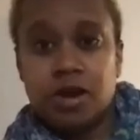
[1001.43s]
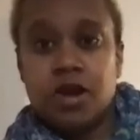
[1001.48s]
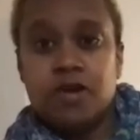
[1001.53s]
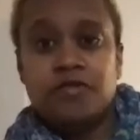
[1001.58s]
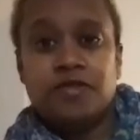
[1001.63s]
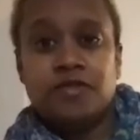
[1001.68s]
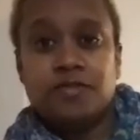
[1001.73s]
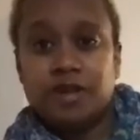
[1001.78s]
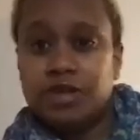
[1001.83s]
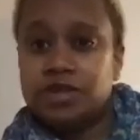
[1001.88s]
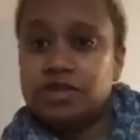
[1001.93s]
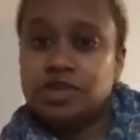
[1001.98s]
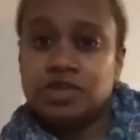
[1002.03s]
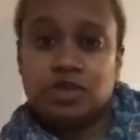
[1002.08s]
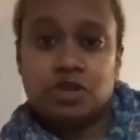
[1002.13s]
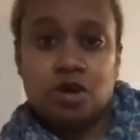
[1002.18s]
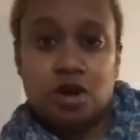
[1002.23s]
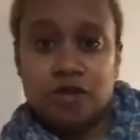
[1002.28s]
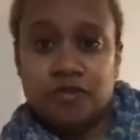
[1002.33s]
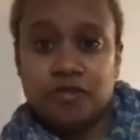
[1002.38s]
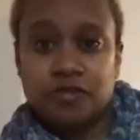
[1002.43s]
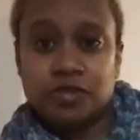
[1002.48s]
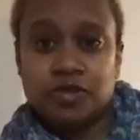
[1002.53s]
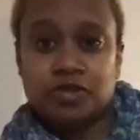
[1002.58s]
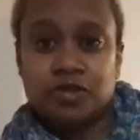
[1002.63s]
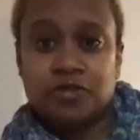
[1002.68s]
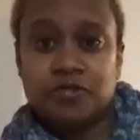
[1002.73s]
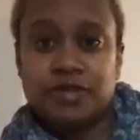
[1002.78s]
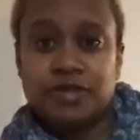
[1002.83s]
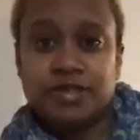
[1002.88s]
for me to just offer
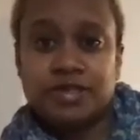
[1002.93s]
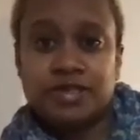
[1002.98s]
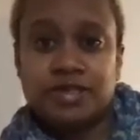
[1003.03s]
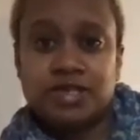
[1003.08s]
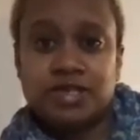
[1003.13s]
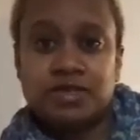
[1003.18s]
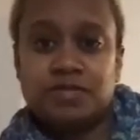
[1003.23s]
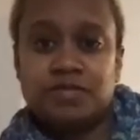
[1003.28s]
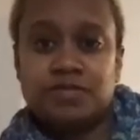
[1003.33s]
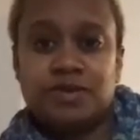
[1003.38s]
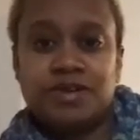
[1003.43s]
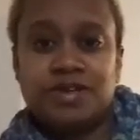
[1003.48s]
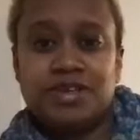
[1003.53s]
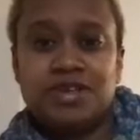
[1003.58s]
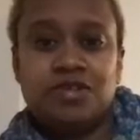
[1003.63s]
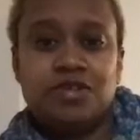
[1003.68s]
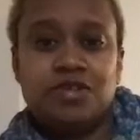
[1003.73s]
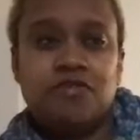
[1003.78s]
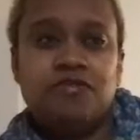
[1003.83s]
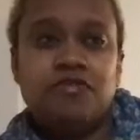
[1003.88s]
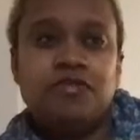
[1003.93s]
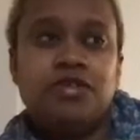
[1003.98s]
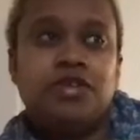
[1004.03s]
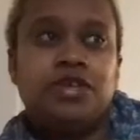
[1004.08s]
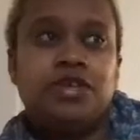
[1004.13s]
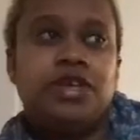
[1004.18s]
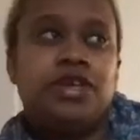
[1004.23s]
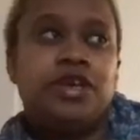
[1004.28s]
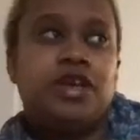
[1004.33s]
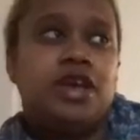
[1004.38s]
services. But you don't
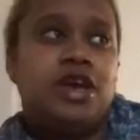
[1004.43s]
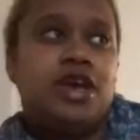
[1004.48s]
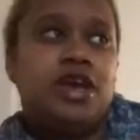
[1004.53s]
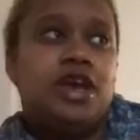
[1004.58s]
really